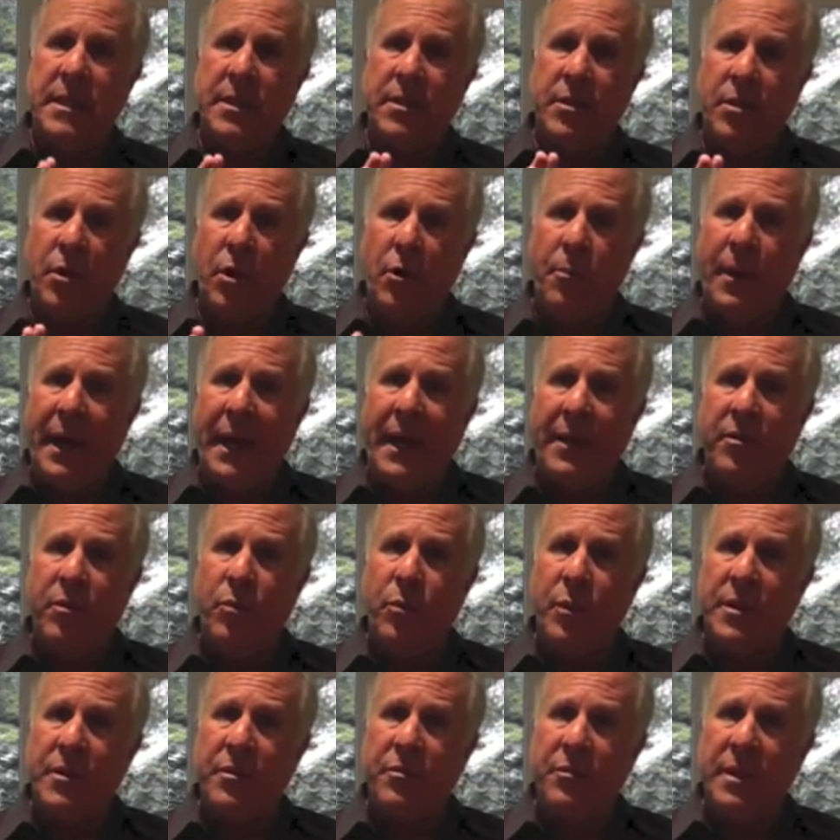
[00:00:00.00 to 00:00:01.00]
and go back to
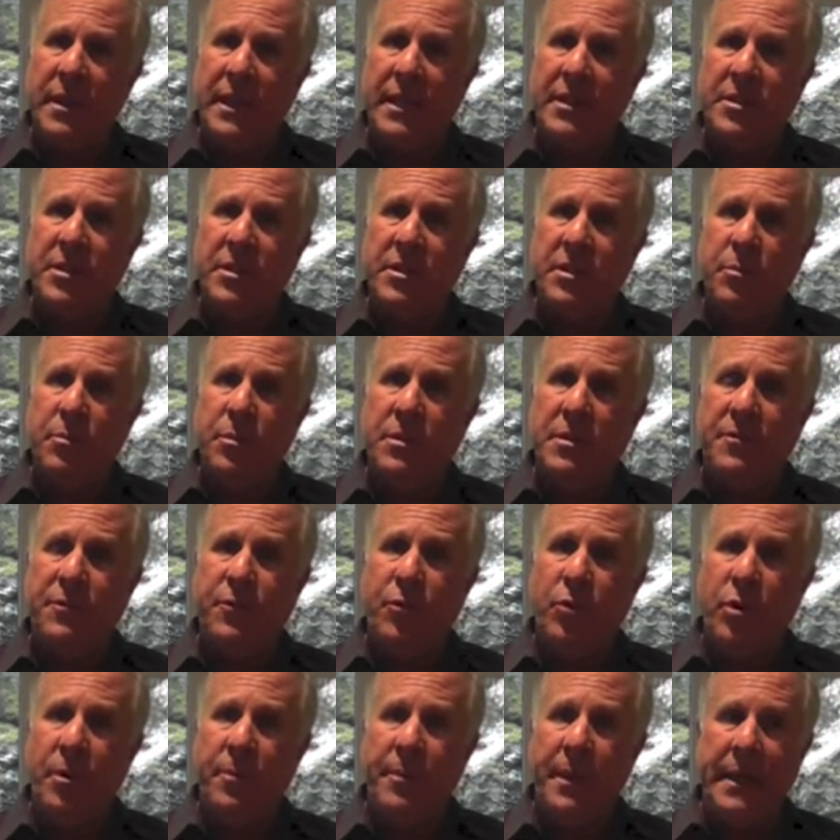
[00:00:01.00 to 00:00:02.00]
when the relationship was
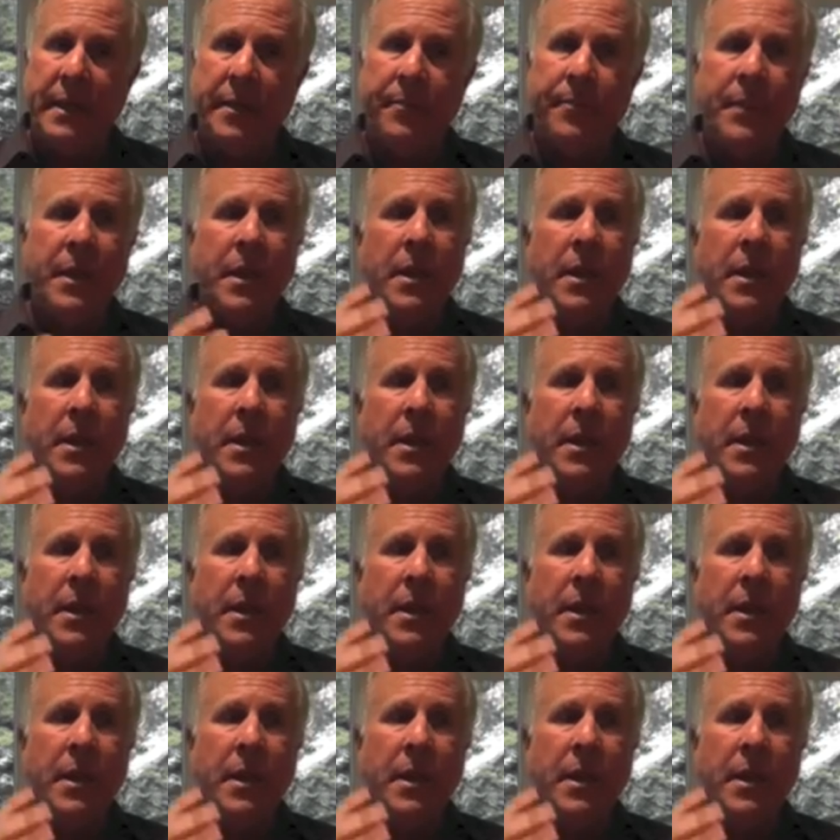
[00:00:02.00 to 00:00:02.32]
forming,